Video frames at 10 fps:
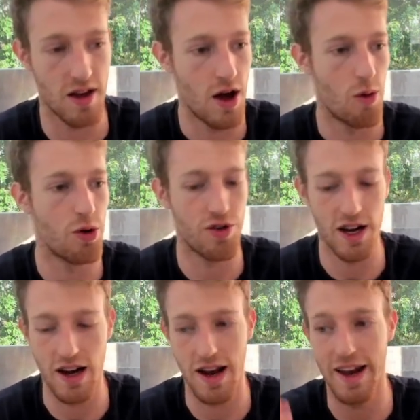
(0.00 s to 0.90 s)
we'll
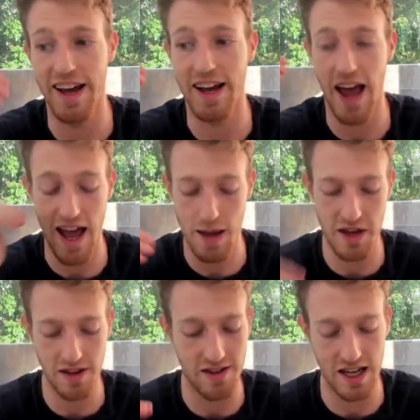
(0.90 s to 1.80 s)
create it like A,
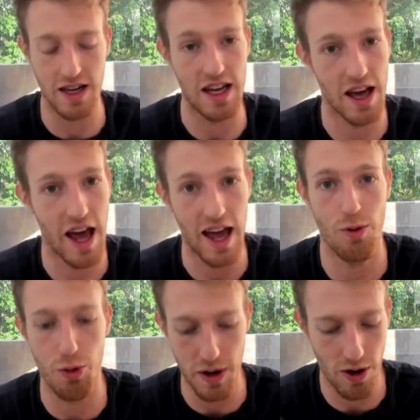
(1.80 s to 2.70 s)
B, C, D. A
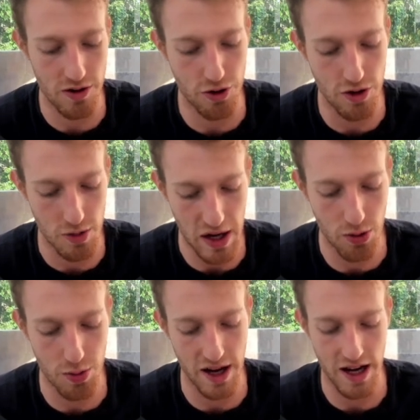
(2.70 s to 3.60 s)
will be one student, B
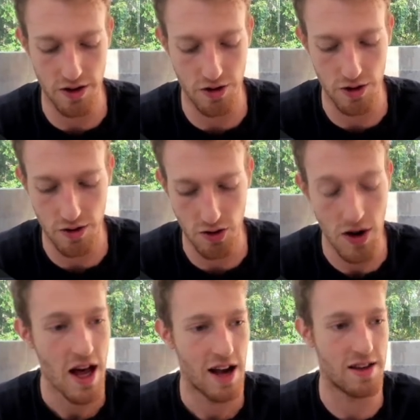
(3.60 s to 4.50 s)
will be another student. So
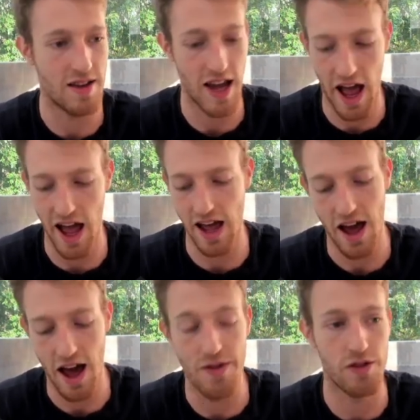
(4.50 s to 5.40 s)
let's say A,
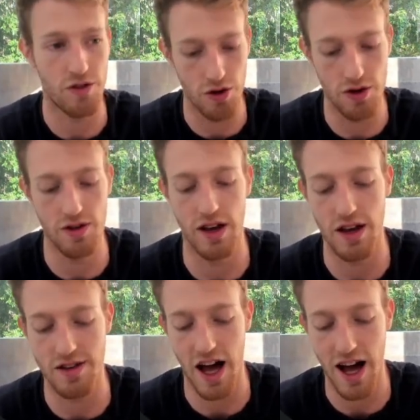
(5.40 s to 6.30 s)
and this student
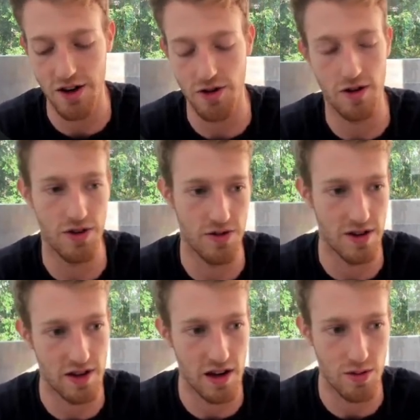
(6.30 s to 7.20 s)
is
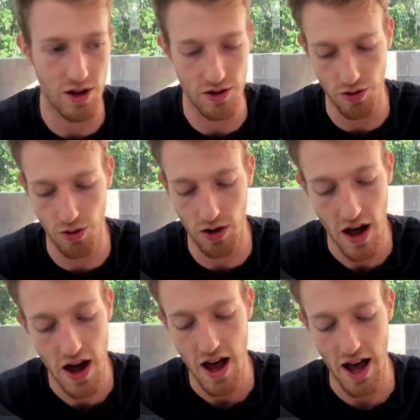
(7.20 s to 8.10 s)
150 centimeters tall.
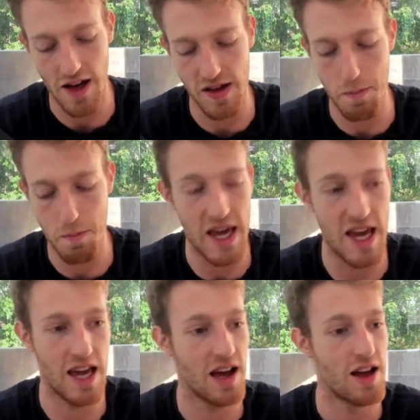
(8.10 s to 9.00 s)
And then
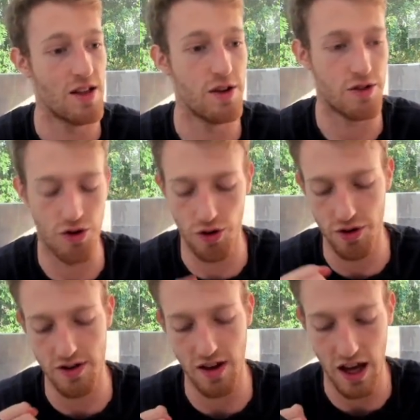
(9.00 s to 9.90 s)
B, this
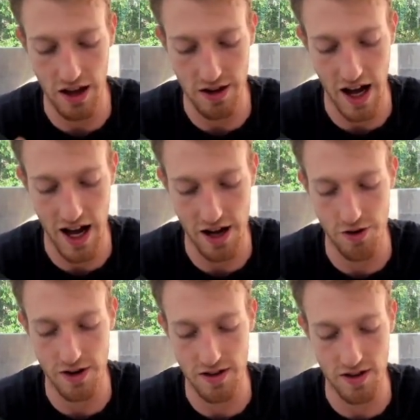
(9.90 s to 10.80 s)
student is
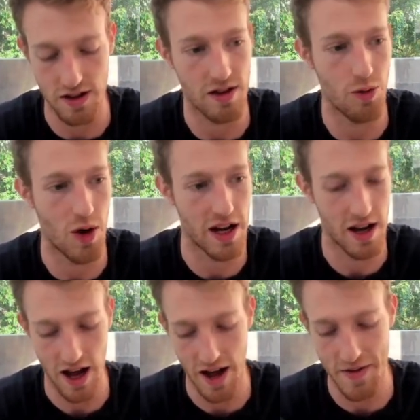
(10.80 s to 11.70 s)

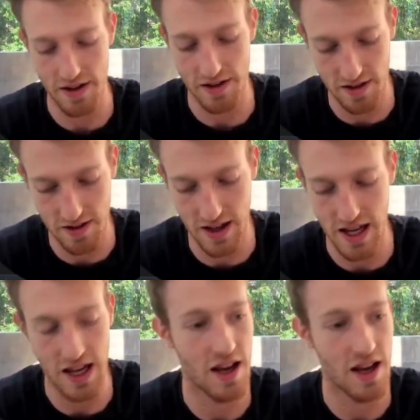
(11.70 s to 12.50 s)
161. And then C,